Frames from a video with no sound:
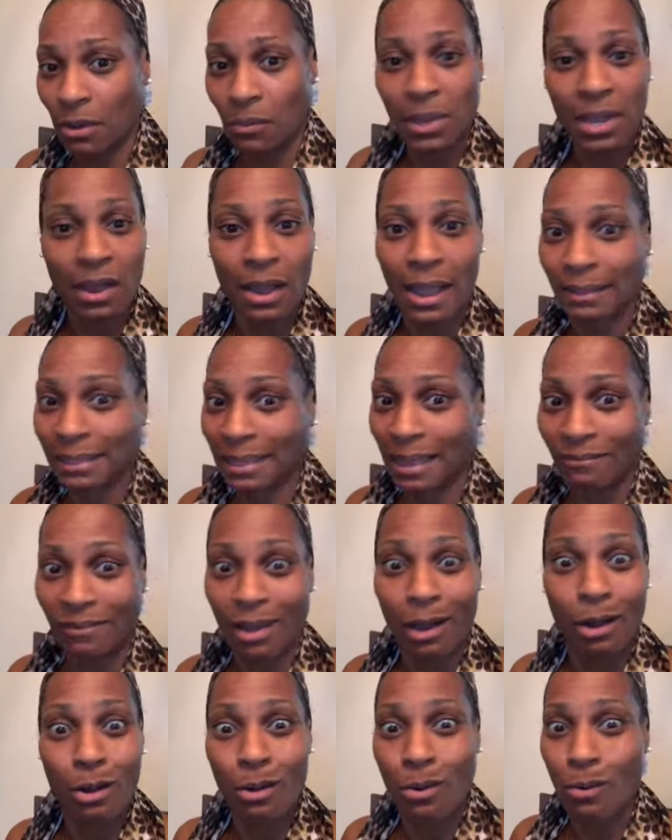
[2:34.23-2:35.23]
We're going to have to have a
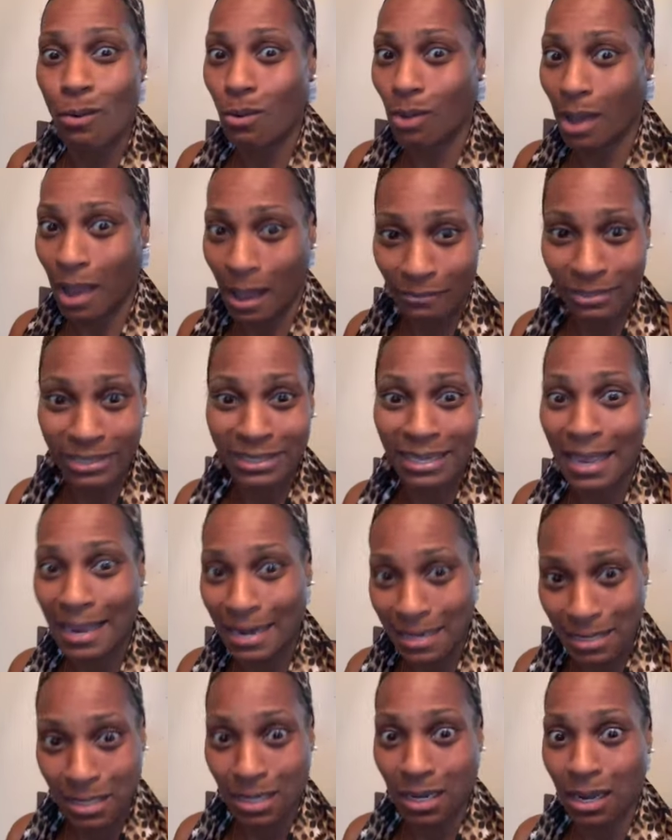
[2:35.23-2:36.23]
whole
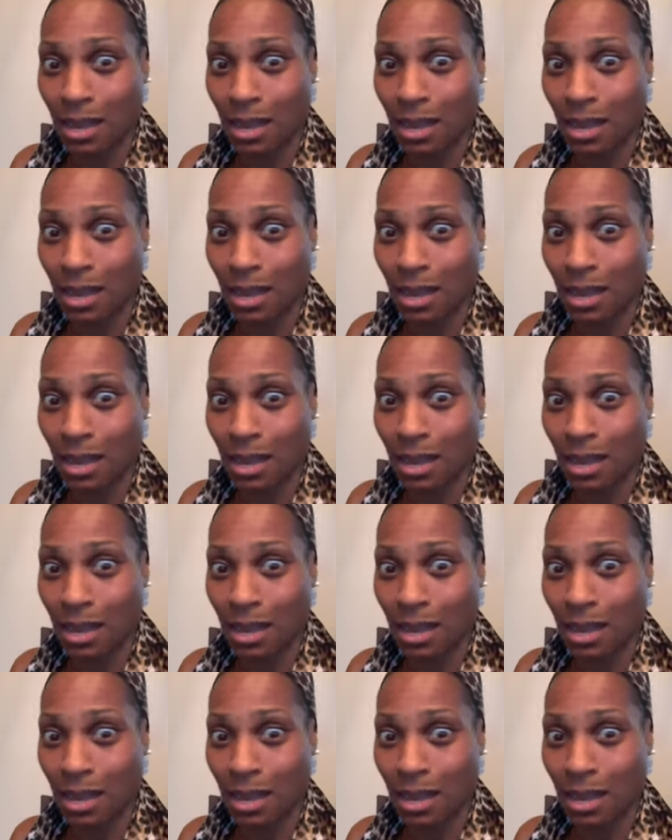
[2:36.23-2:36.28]
conversation.